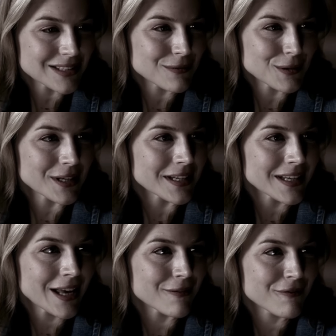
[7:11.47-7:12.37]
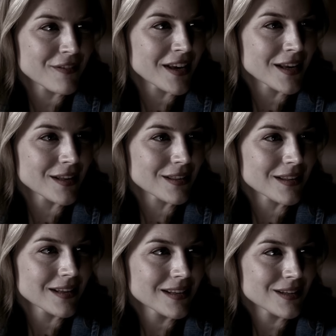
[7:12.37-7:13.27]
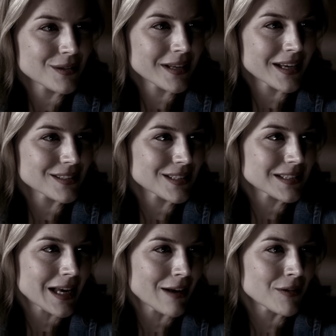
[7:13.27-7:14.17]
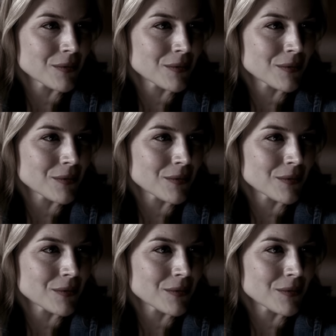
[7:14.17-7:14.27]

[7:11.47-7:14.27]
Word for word: if you're gonna have faith, you can't just have it